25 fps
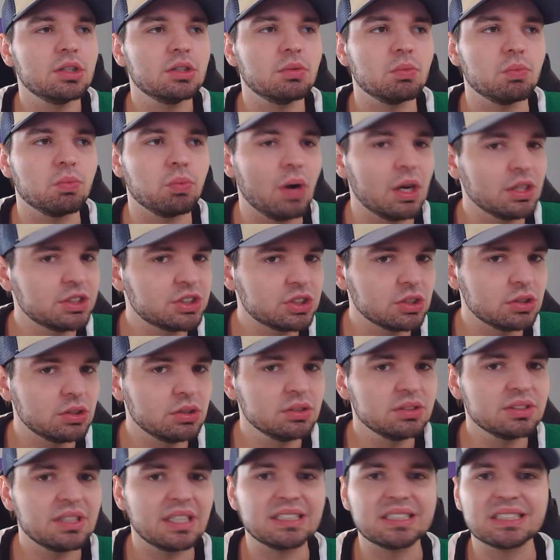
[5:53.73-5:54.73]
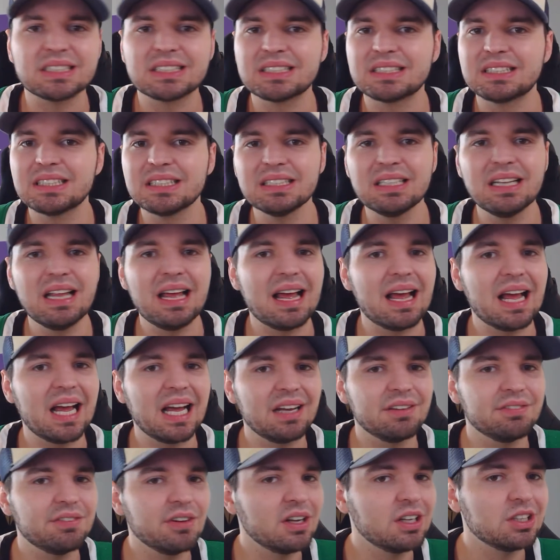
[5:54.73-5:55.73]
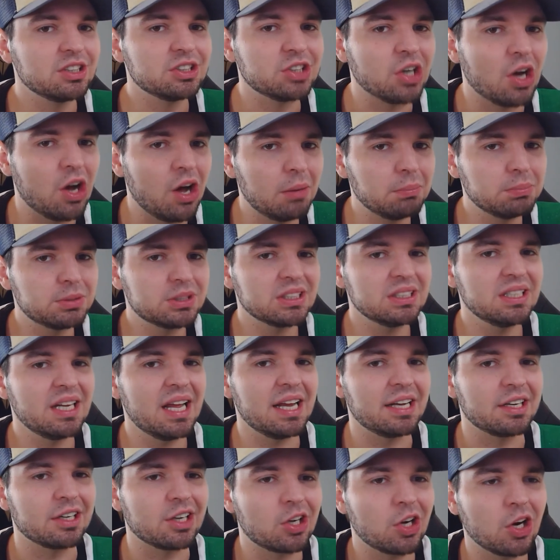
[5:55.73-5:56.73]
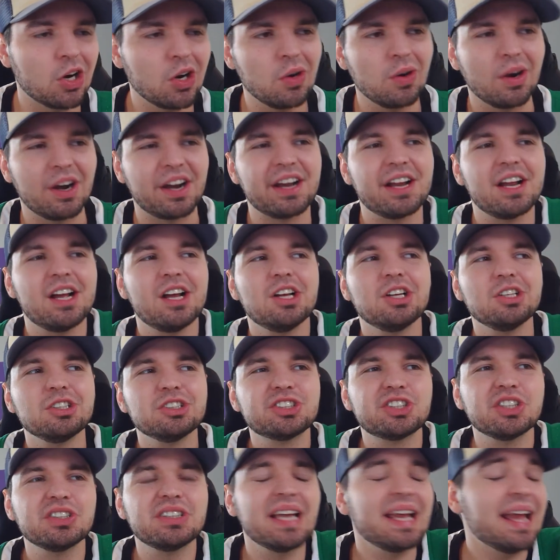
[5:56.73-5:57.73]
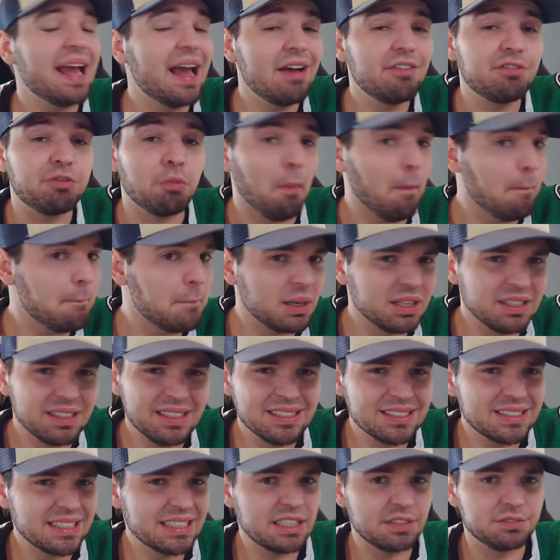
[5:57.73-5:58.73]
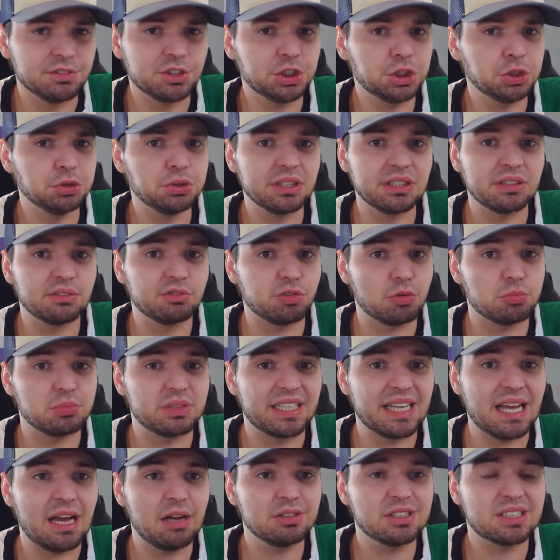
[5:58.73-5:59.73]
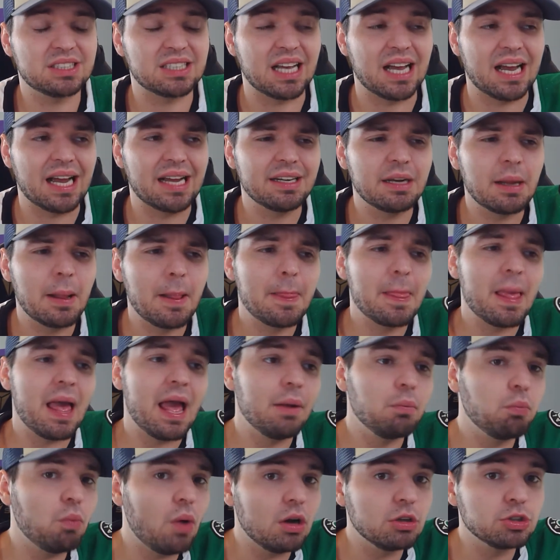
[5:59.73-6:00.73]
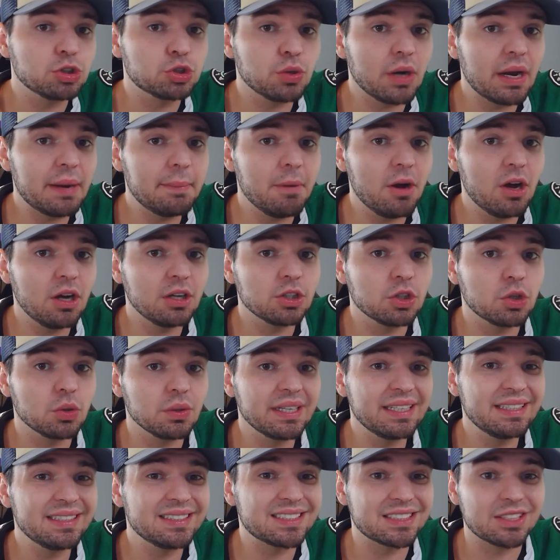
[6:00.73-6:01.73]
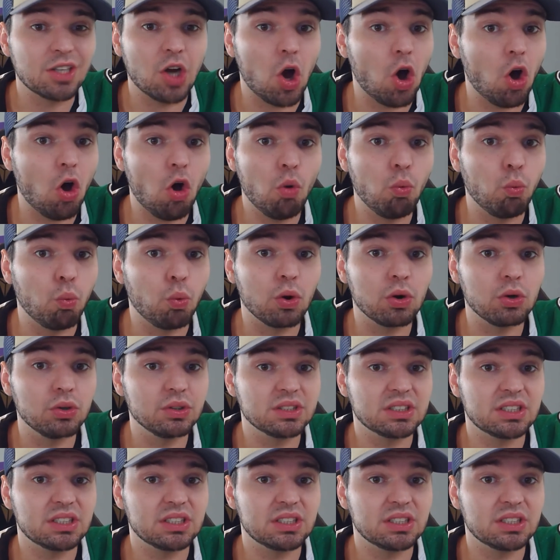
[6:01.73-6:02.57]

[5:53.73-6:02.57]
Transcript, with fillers: Russell, they still have Thompson, and Curry. So they have plenty of shooting from the outside. And while Draymond Green is an all-world